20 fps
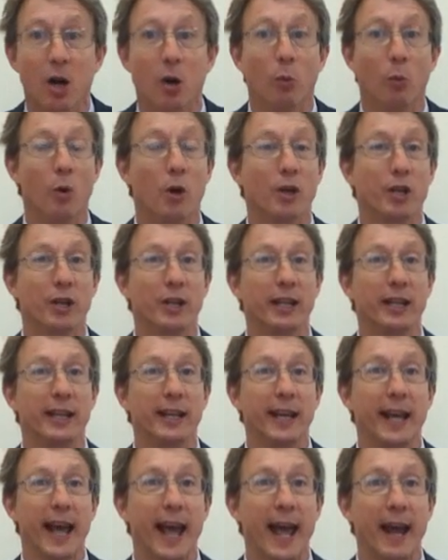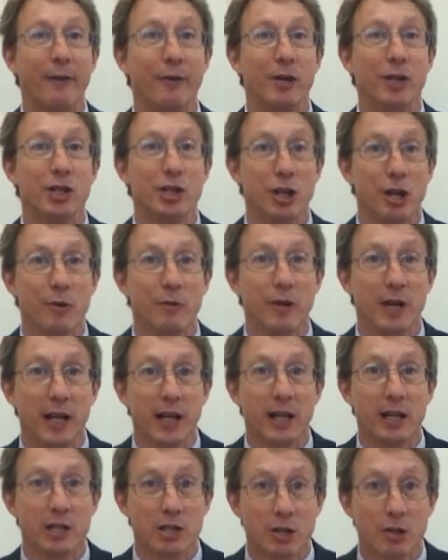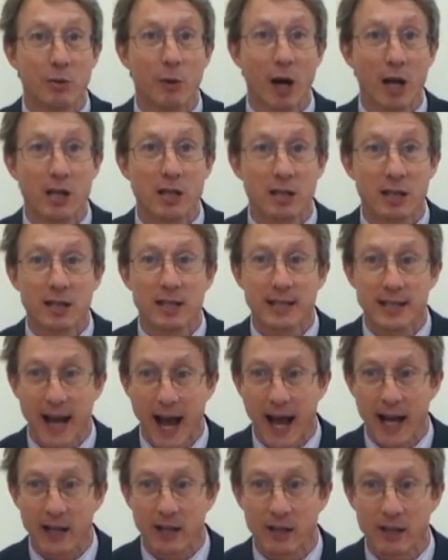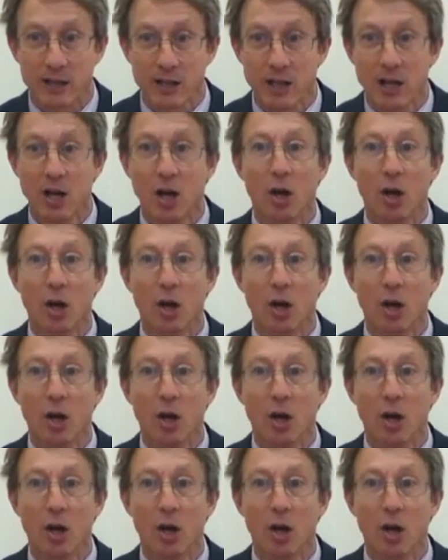What are the key areas you need to understand?